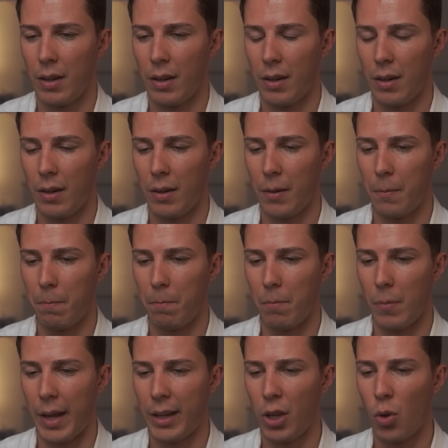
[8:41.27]

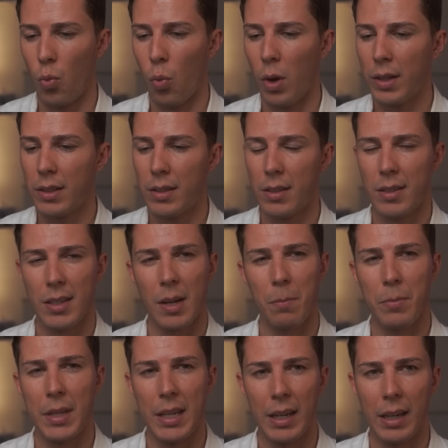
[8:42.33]
like you want
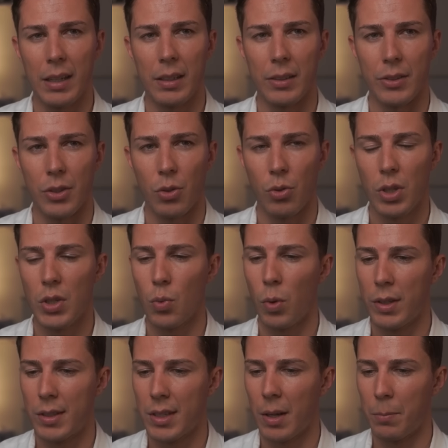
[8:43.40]
something else, you just
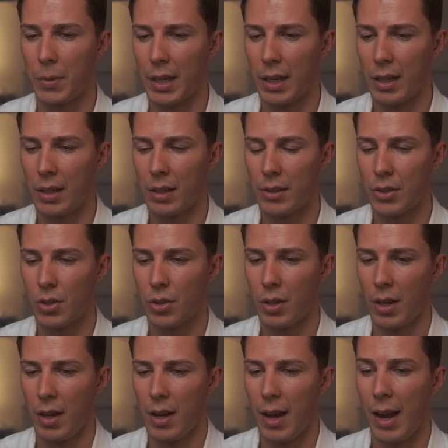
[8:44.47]
want something else,
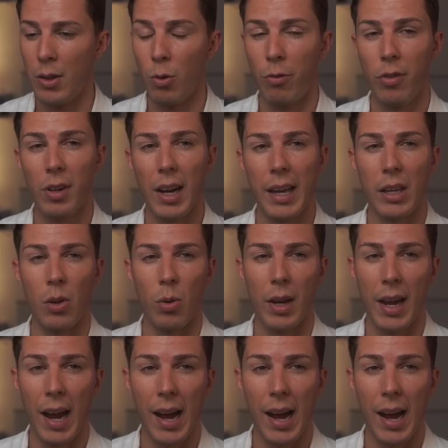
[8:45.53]
and you feel like you